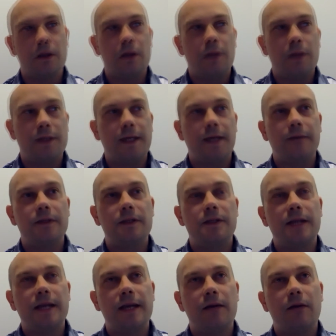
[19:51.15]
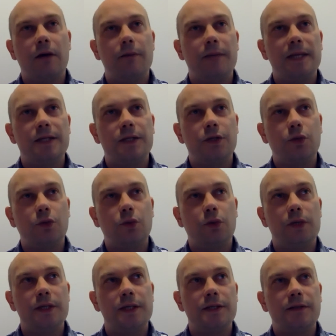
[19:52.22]
But yeah, this AI-based tool
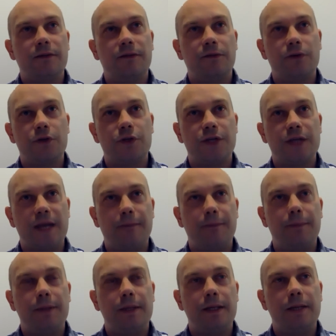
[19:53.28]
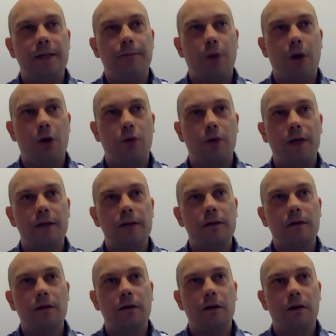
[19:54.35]
is the first step in empowering
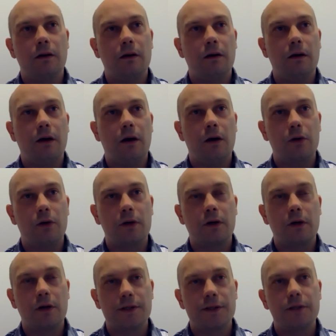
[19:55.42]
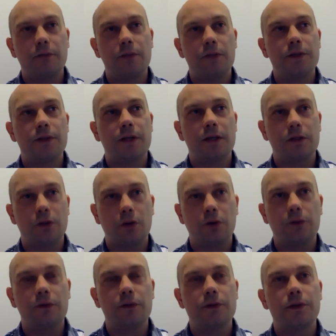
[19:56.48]
our customers and
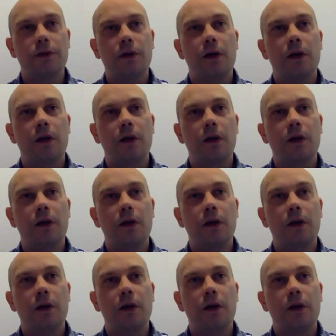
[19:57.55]
doctors